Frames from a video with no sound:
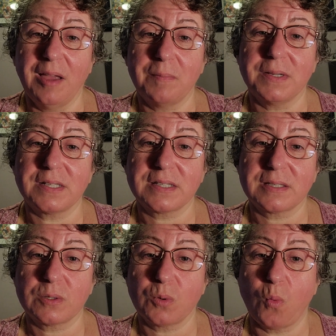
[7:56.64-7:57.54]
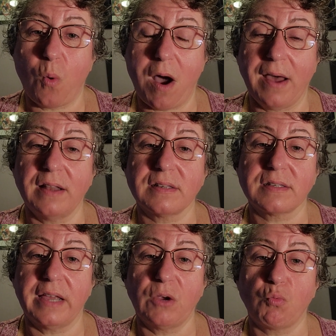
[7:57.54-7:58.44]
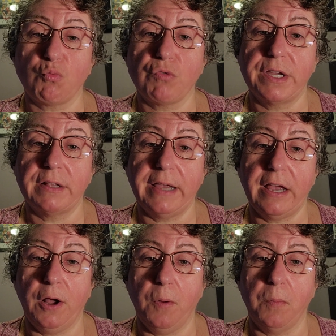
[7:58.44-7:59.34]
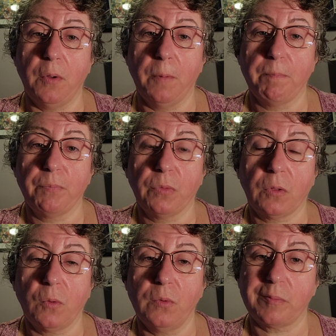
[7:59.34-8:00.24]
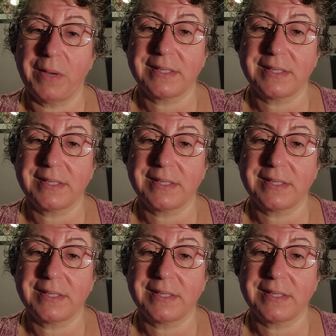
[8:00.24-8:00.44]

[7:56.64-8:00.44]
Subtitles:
but squats, like, really help with my